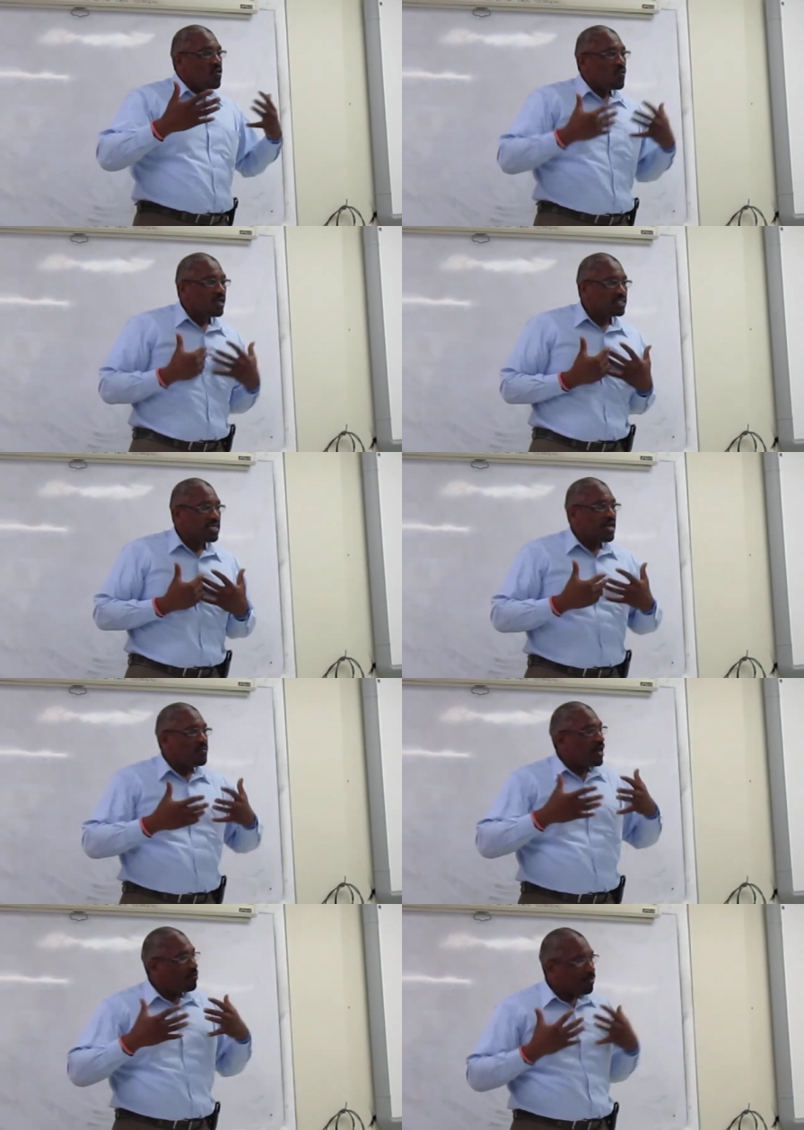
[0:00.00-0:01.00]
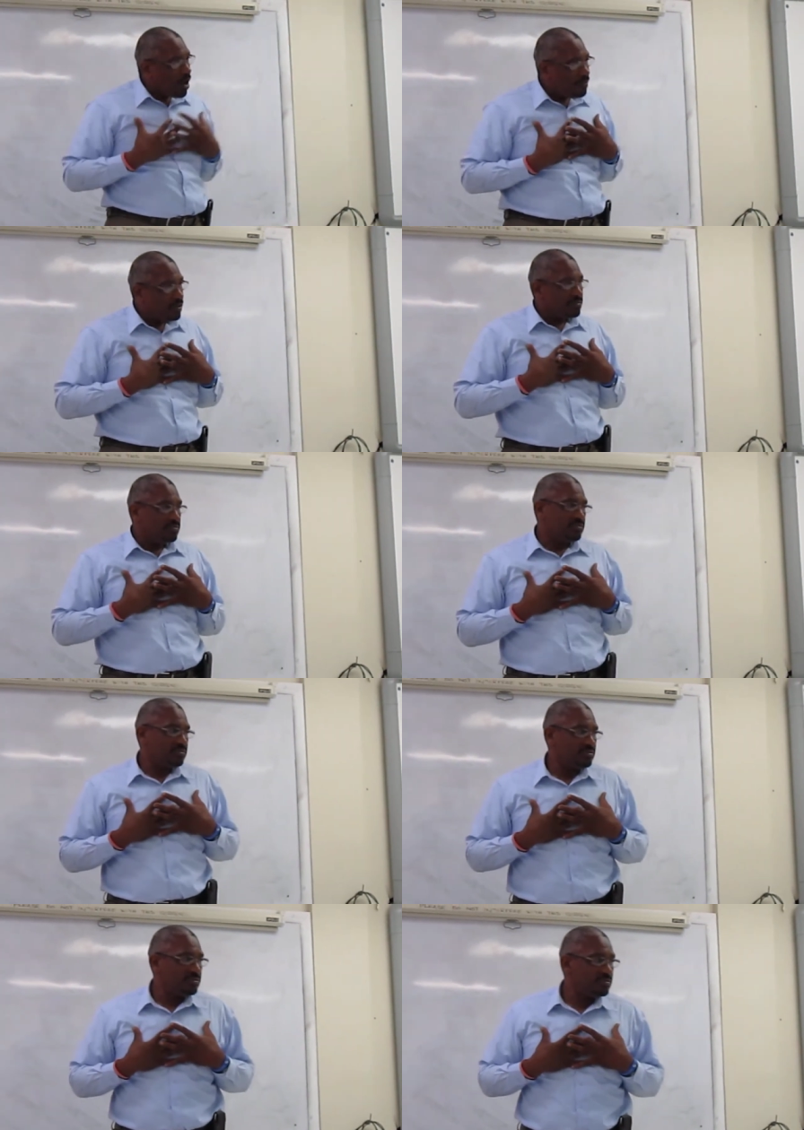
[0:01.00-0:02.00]
We're saying we have a problem,
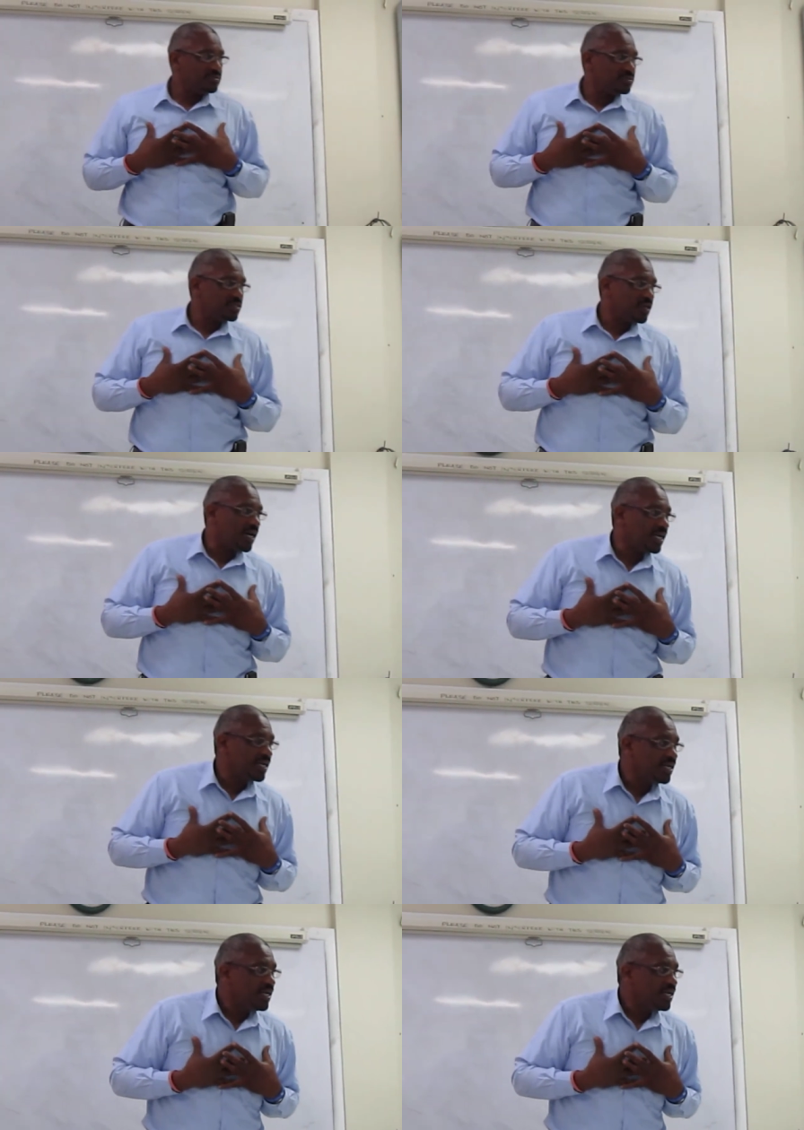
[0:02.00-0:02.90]
right?